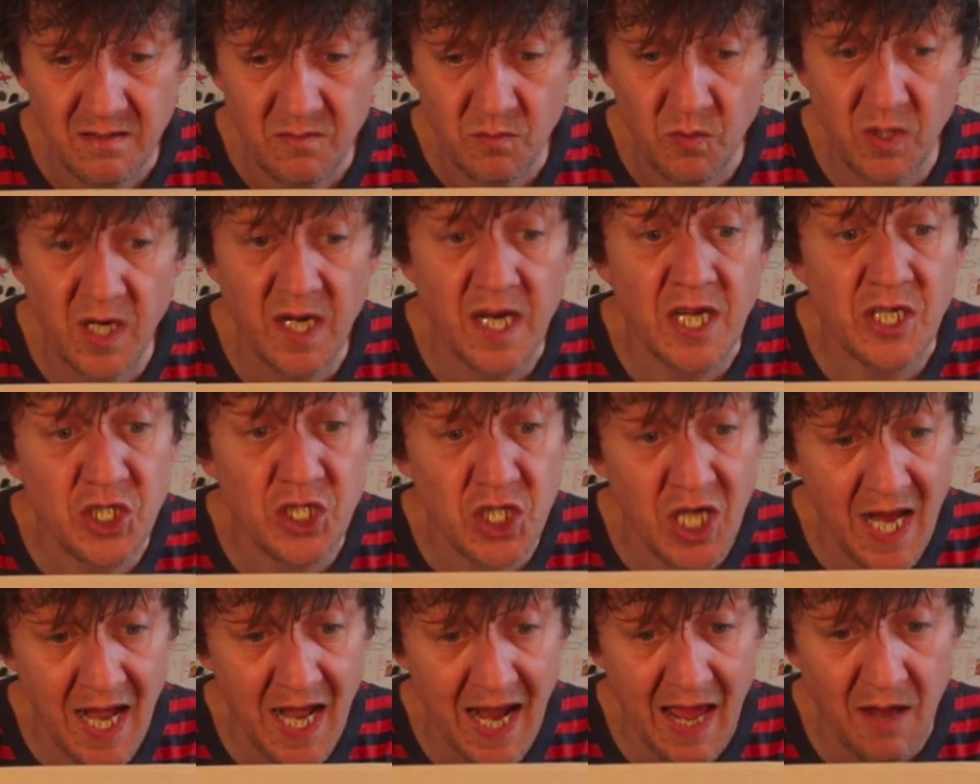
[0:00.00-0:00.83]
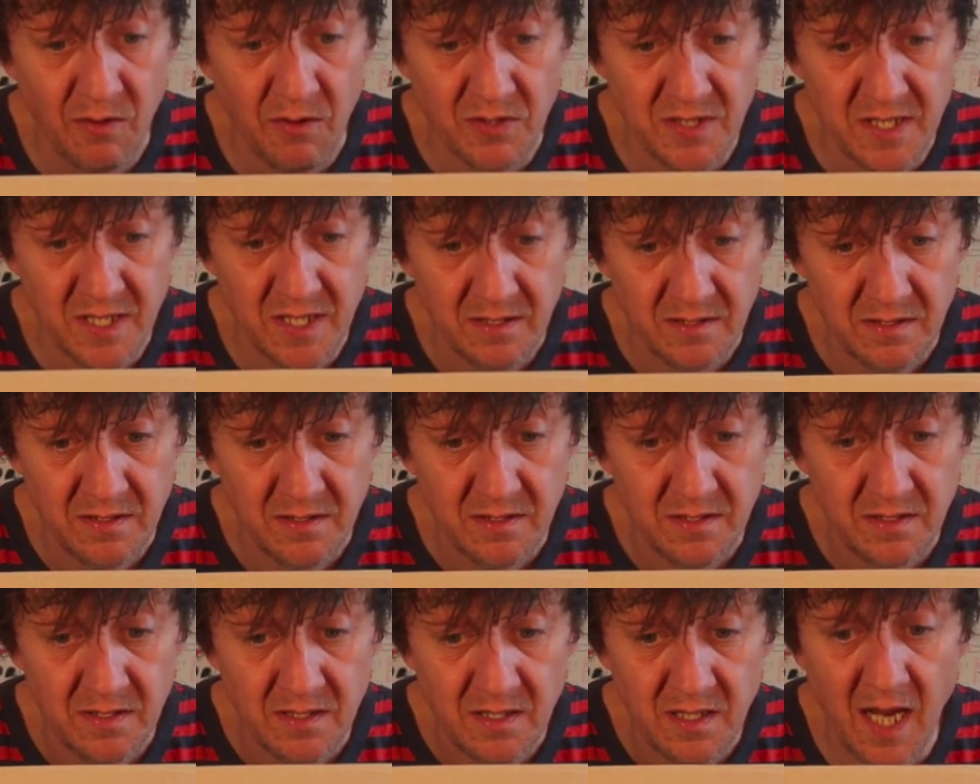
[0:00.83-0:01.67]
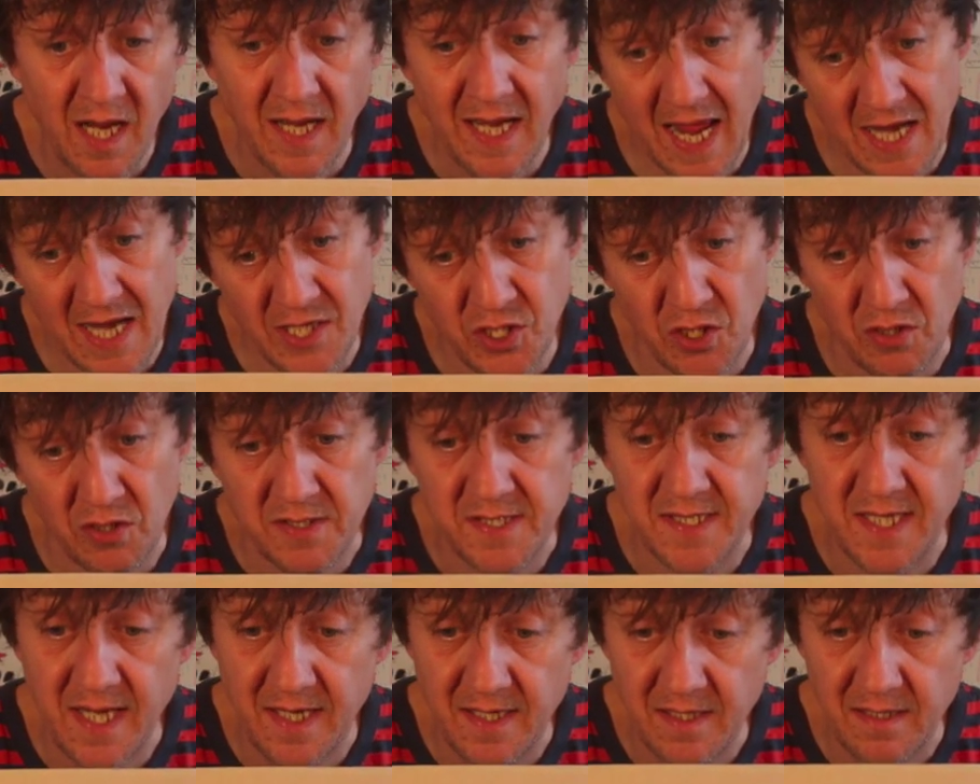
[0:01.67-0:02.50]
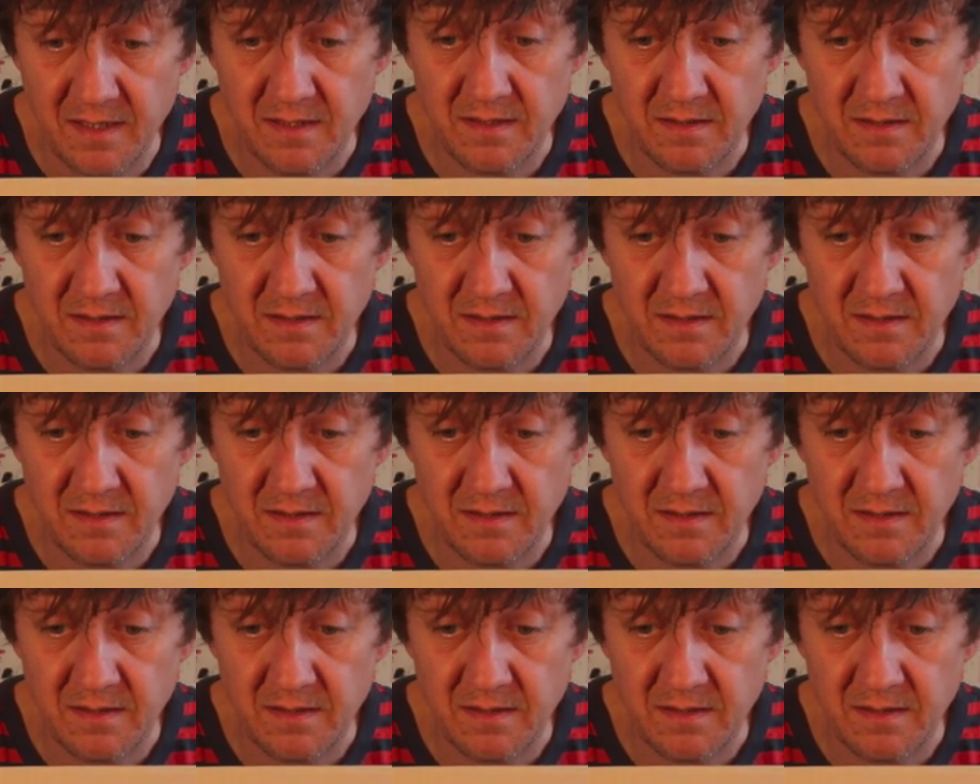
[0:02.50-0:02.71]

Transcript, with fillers: We're going to chill out, like Hedgehog said.